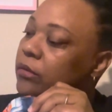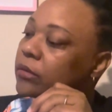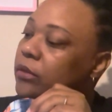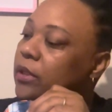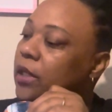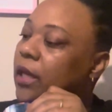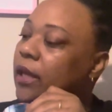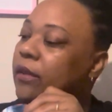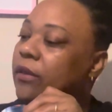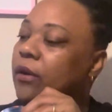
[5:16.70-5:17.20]

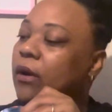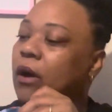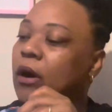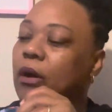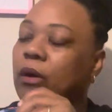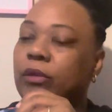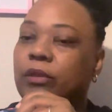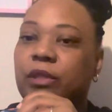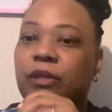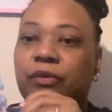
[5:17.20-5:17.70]
Yeah, they're
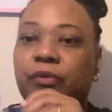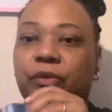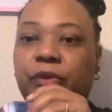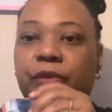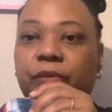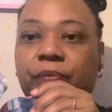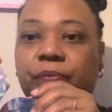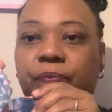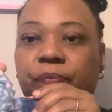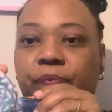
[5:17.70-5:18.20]
all
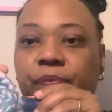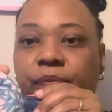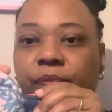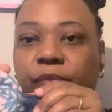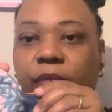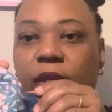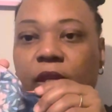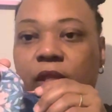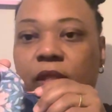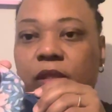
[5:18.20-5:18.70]
different.
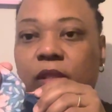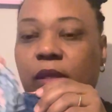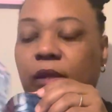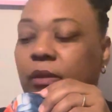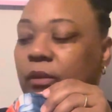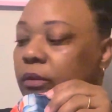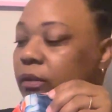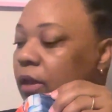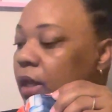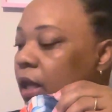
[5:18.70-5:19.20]

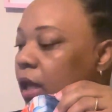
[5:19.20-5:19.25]
So,